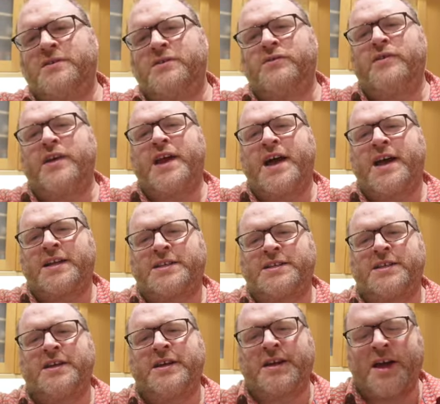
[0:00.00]
3 acts
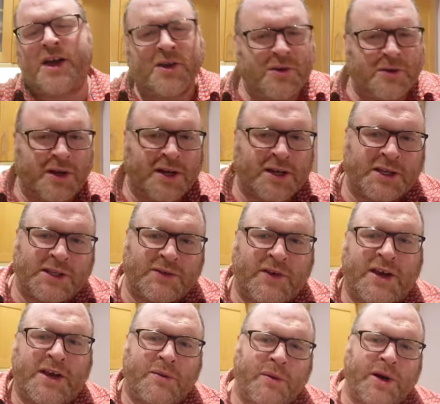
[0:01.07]
and a coda. It's
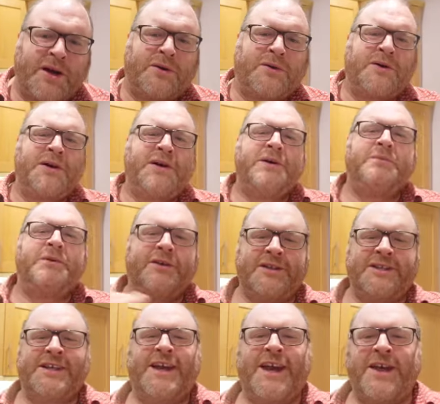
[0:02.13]
very well put
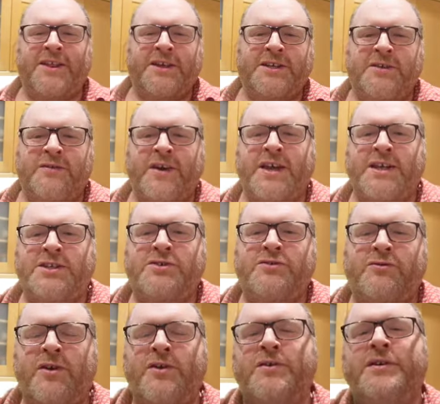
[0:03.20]
together. It's a very
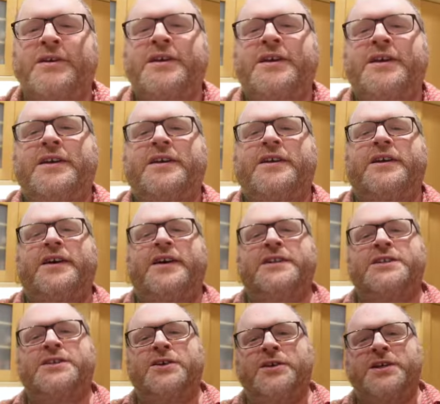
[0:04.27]
strong and
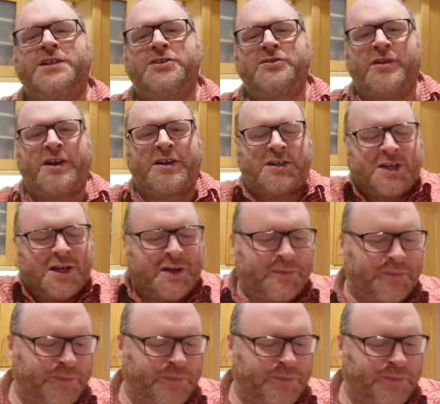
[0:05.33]
solid structure.